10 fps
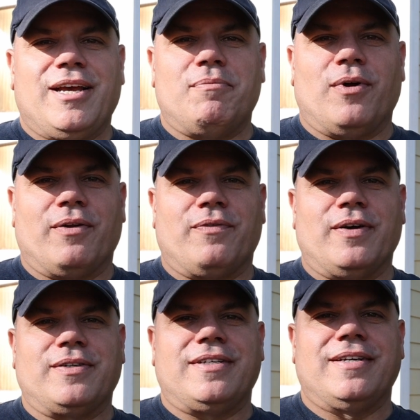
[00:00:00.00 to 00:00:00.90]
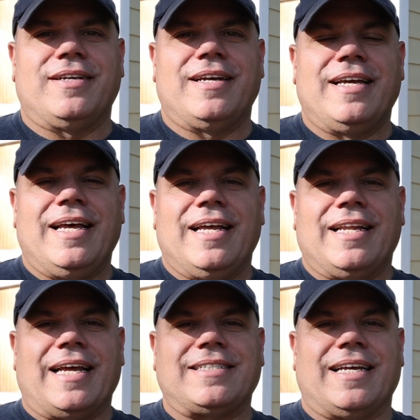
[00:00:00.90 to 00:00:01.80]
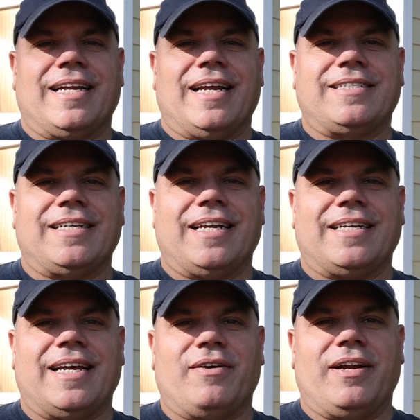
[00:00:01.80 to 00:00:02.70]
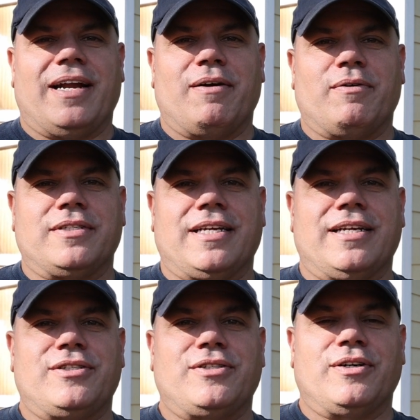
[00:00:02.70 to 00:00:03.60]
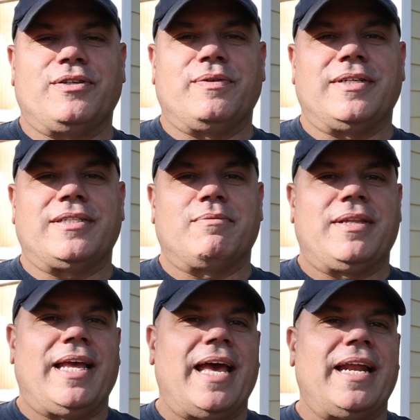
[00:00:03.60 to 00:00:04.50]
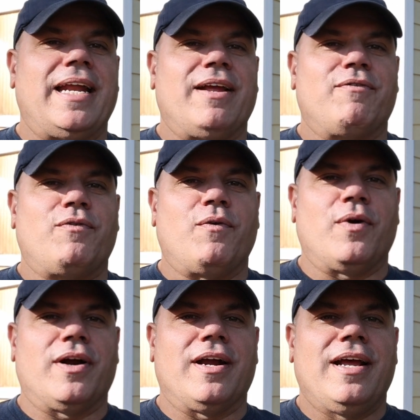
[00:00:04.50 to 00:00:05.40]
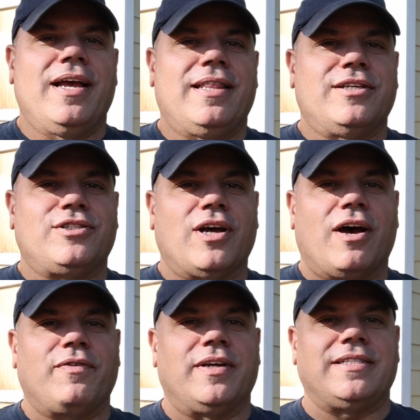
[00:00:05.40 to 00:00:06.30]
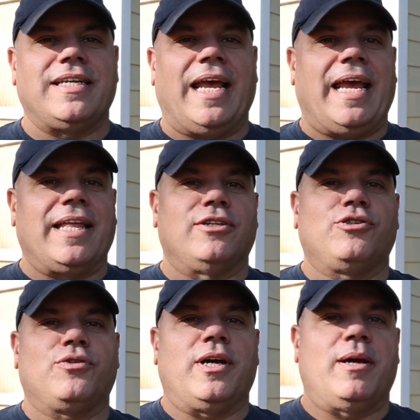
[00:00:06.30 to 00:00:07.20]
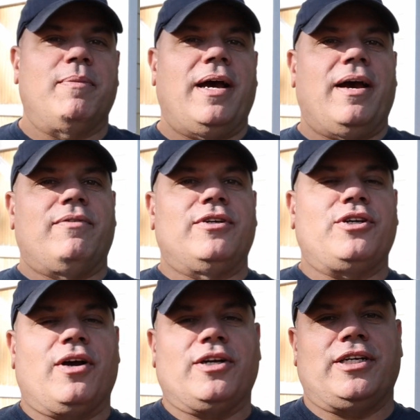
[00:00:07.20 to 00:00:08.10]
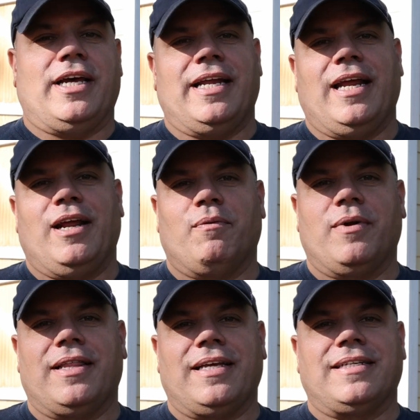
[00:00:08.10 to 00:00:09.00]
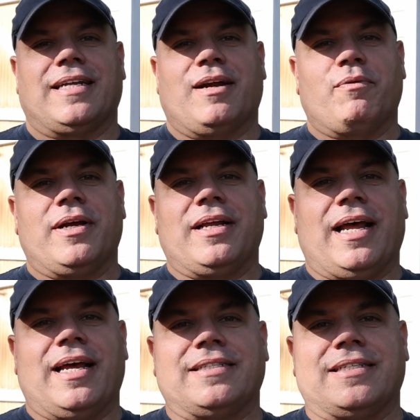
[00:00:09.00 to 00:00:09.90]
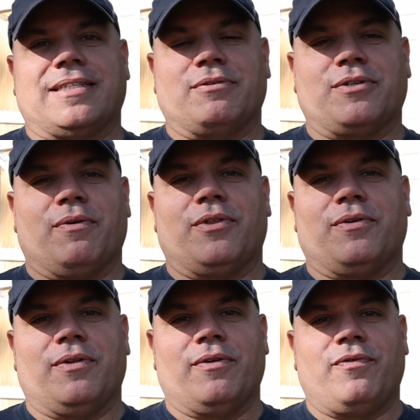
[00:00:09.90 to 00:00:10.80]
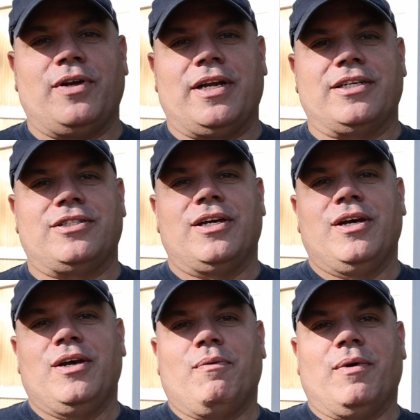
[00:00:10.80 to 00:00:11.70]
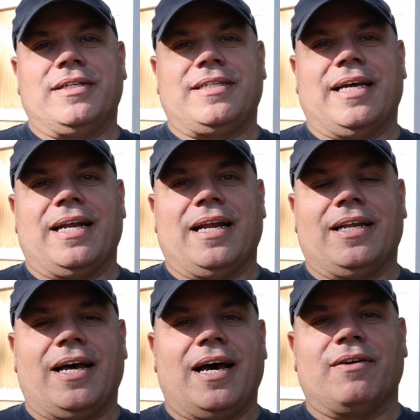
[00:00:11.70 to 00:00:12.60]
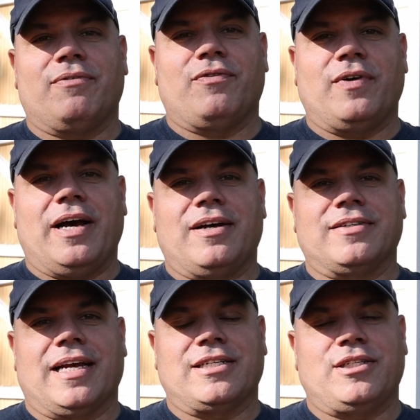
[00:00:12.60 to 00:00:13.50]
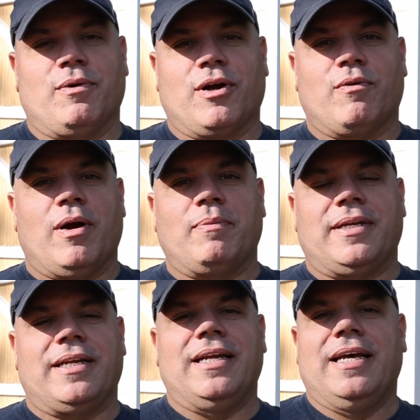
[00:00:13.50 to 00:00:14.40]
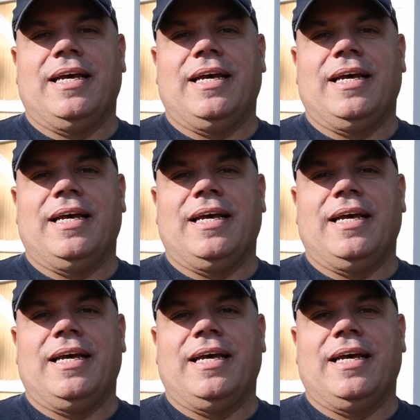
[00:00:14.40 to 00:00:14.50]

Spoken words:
Good morning, folks. Last night I sat down and I was gonna start doing some of the editing for the soffits and the trim of the shark shed. And one of the things that I realized as I was going through the footage was that a lot of the files actually were corrupted.